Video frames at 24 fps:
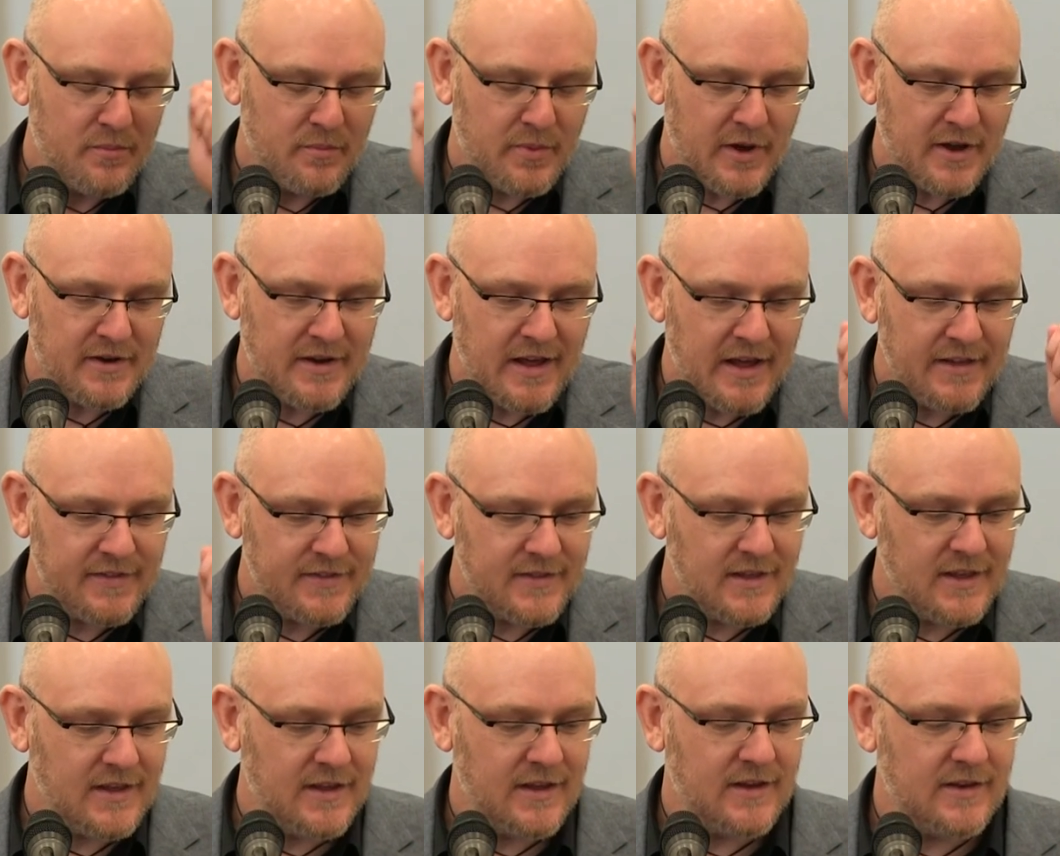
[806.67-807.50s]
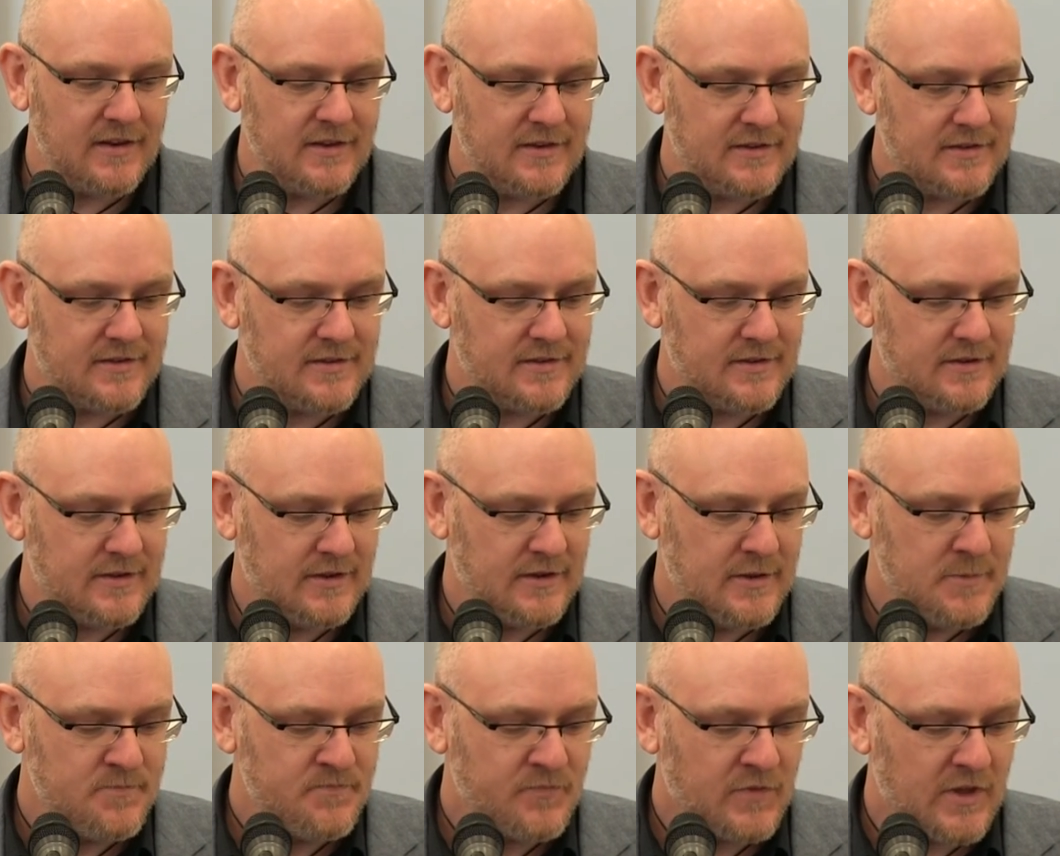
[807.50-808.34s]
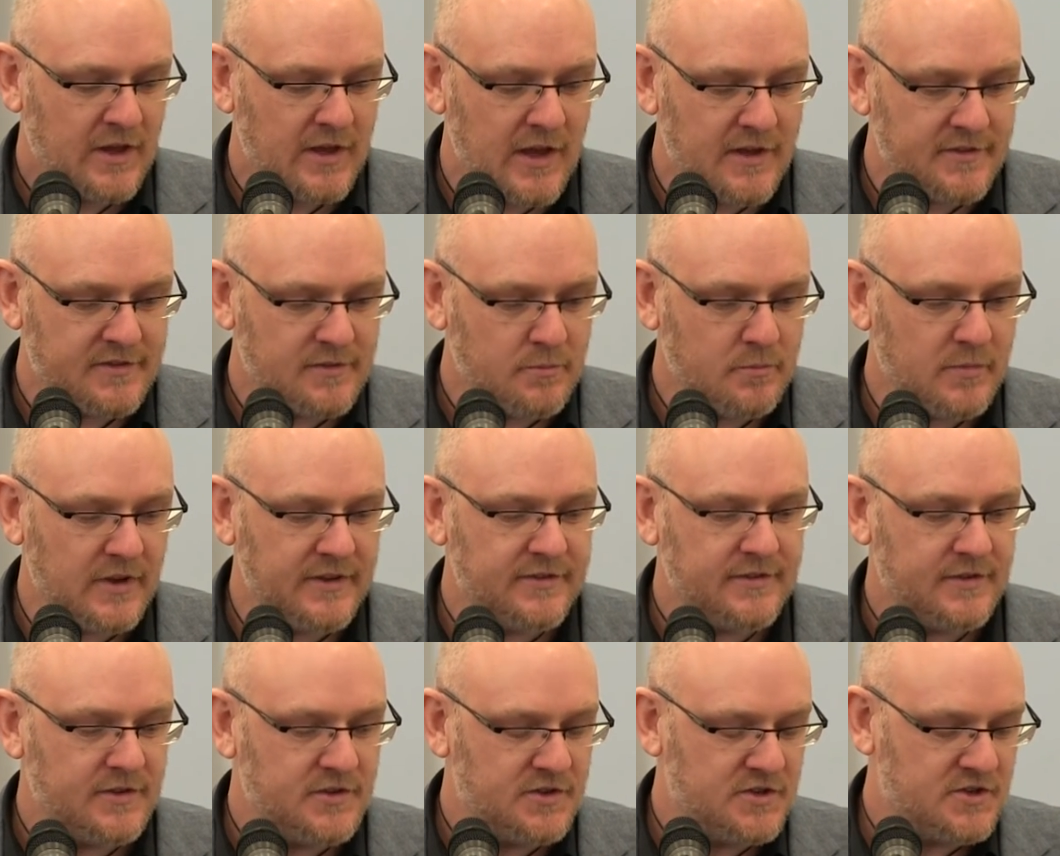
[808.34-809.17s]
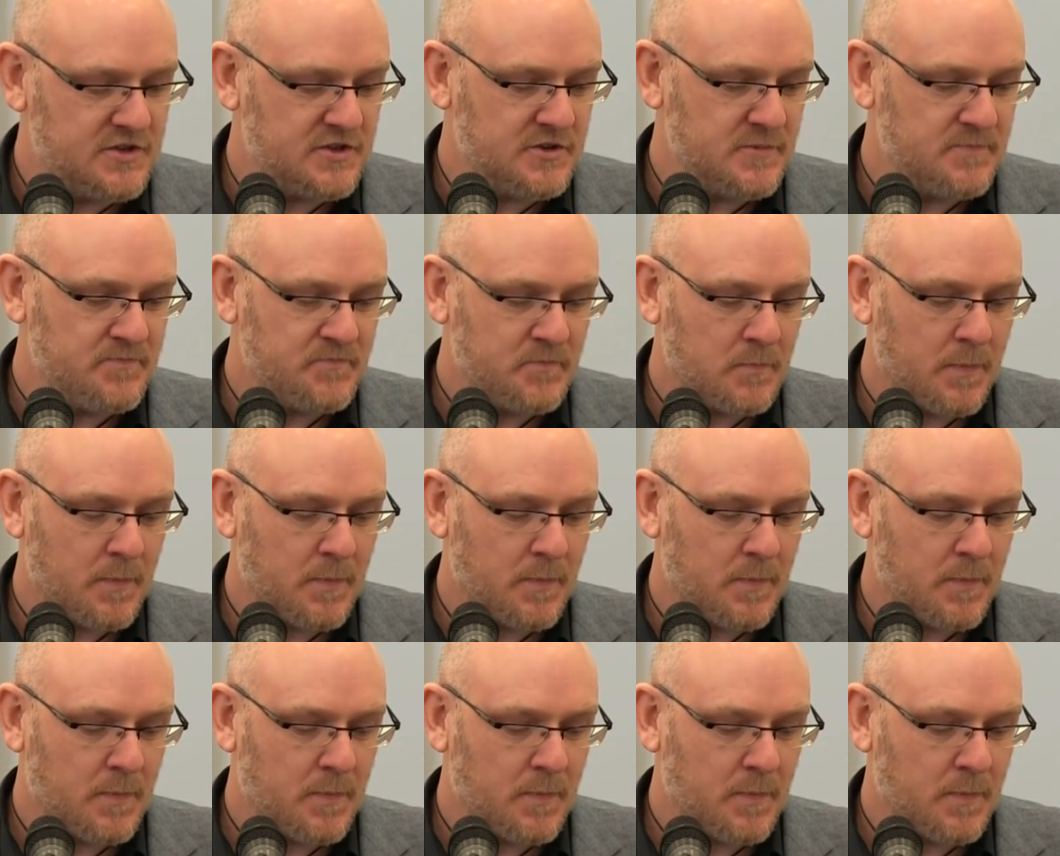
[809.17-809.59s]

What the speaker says: But at the end, he has a message.